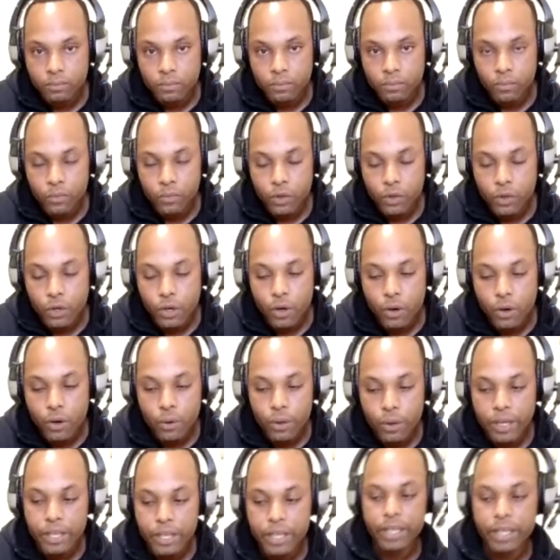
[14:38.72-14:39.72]
You know,
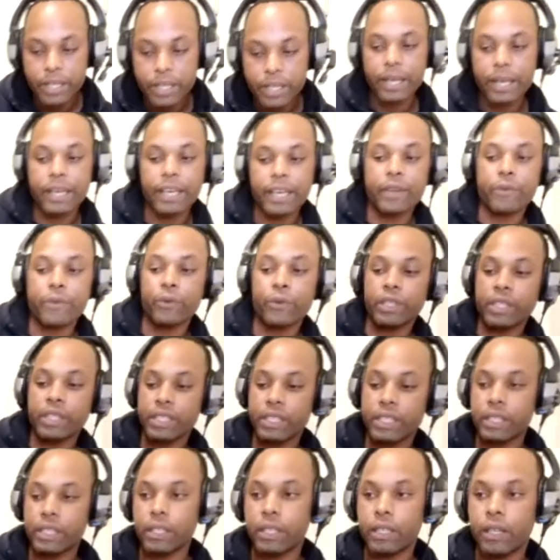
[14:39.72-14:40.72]
it
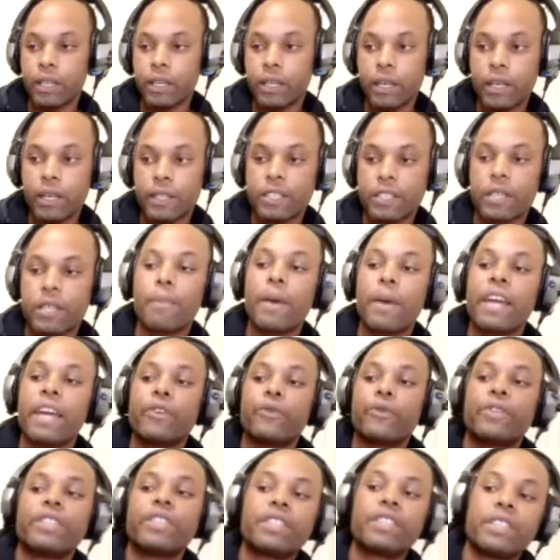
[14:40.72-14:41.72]
really, somebody
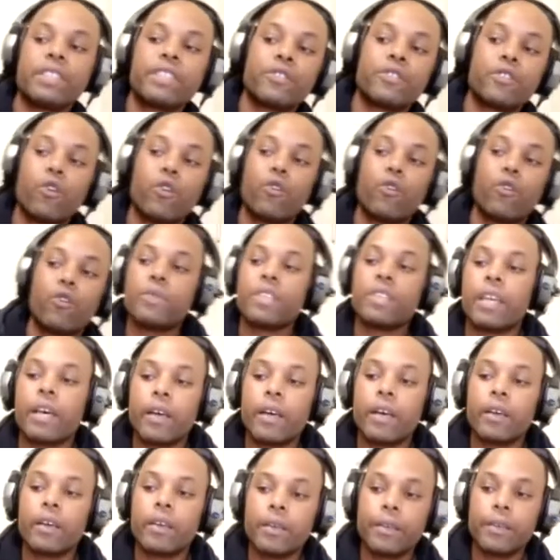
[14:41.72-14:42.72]
recently told me
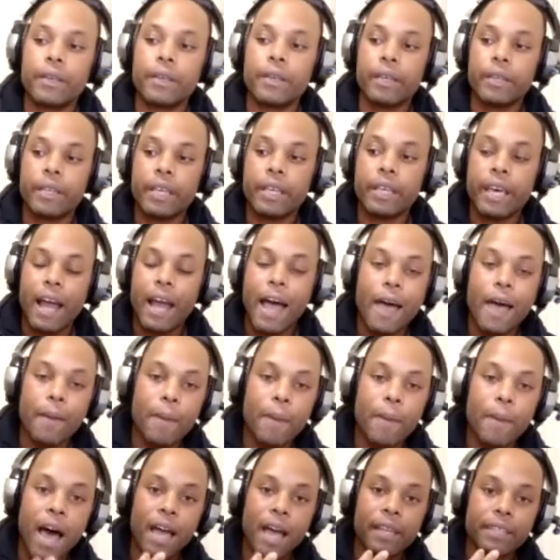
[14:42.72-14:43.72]
that I
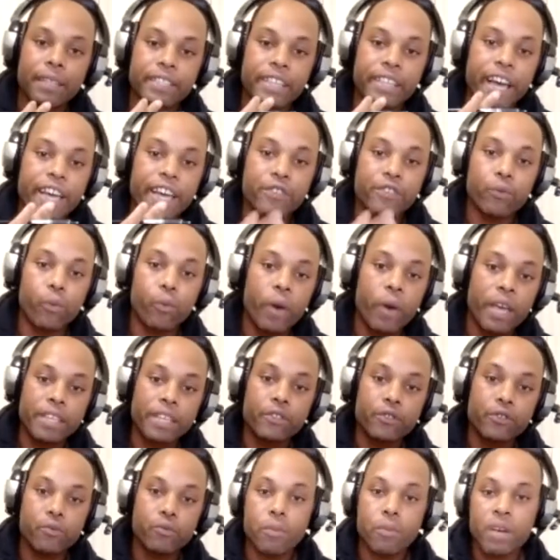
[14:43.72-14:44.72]
apologize way
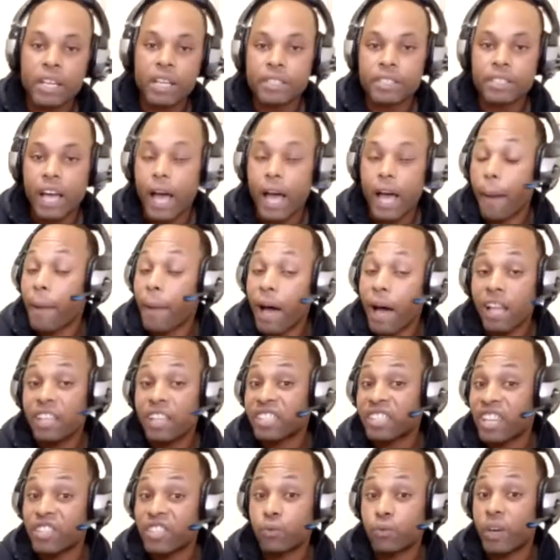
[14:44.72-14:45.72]
too much. I
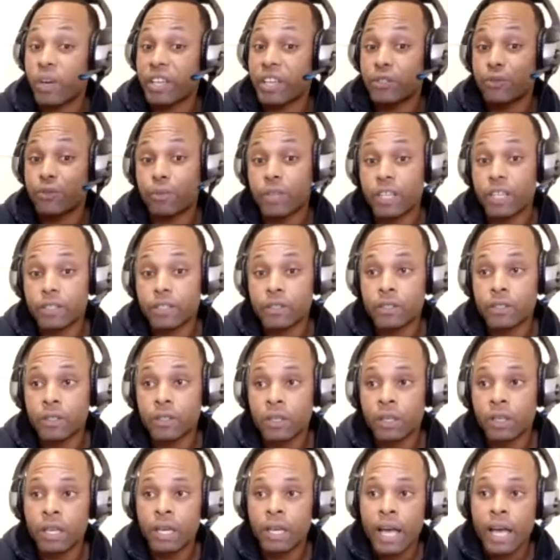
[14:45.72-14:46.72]
apologize way too
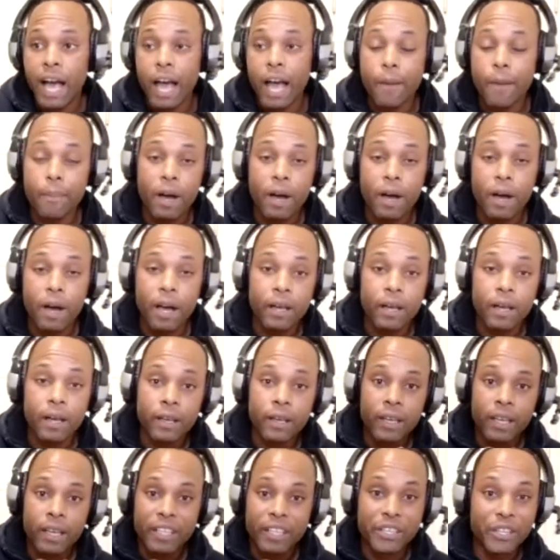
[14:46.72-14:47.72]
much.
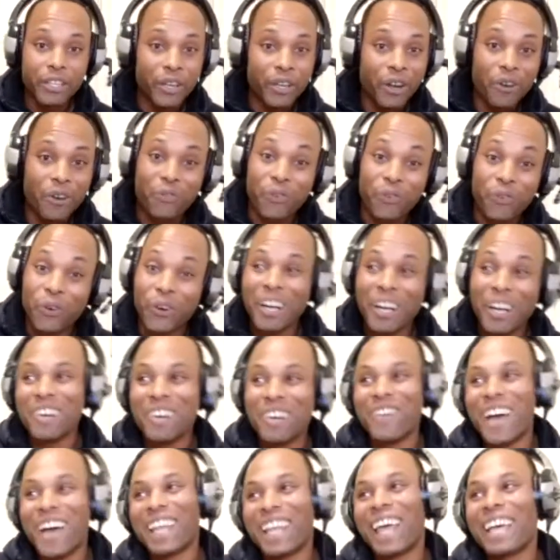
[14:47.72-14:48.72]
You know, for real,
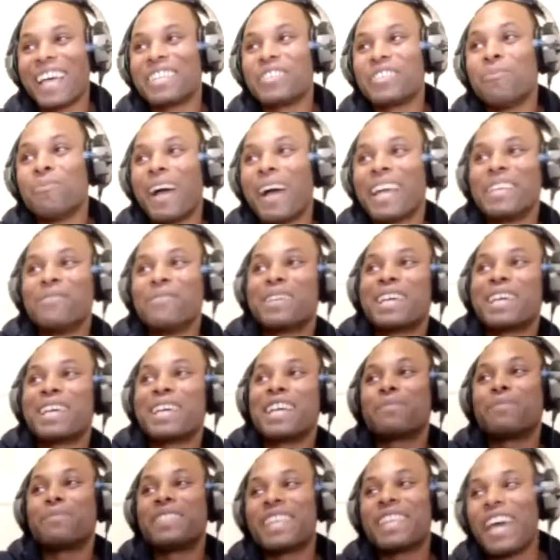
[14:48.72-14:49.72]
man. Like, you might even
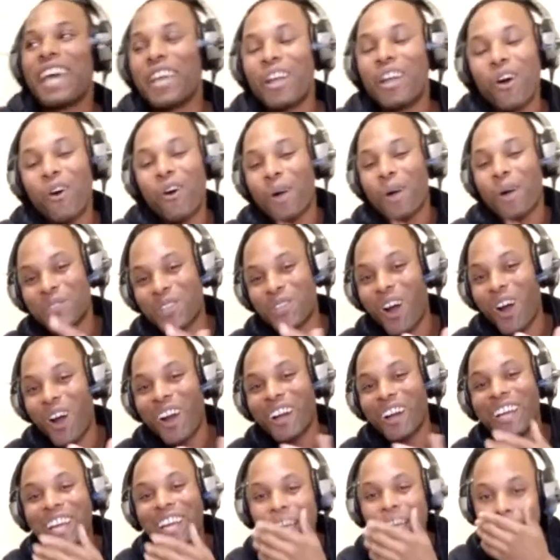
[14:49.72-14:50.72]
catch me saying, "Oh, I'm
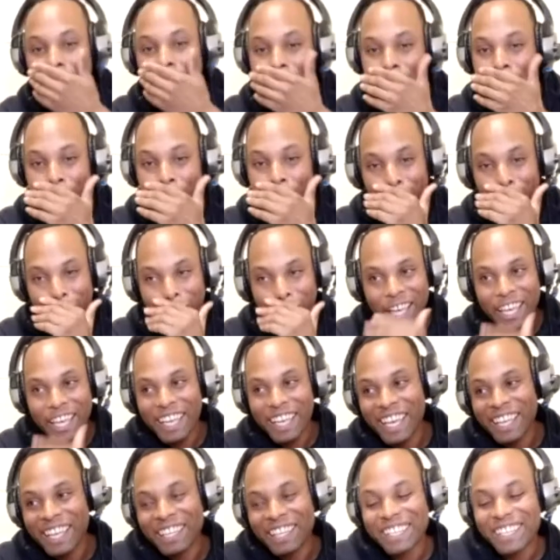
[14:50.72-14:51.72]
sorry," you know,
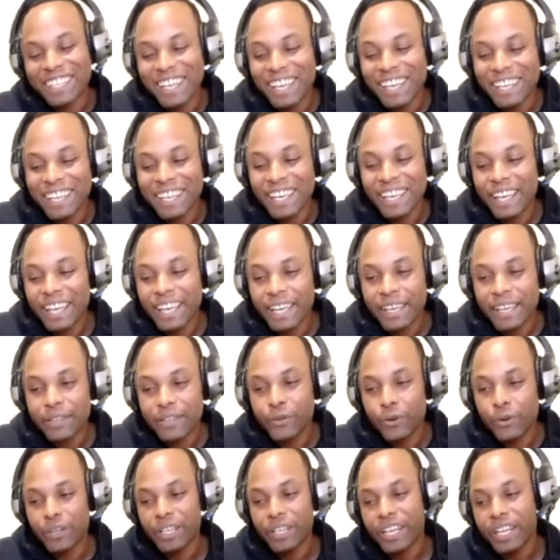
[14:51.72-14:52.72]

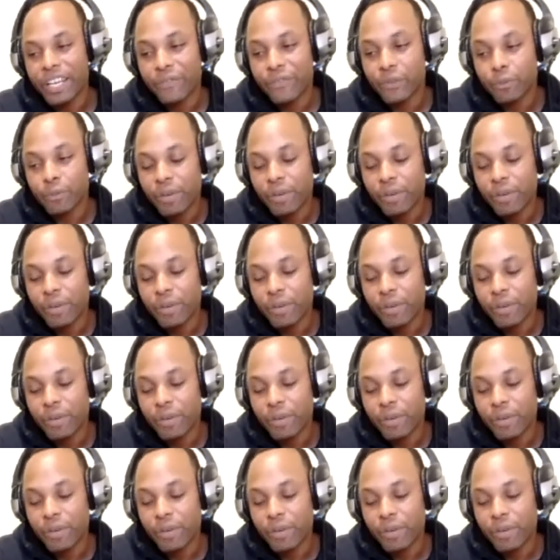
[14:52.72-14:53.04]
during the interview.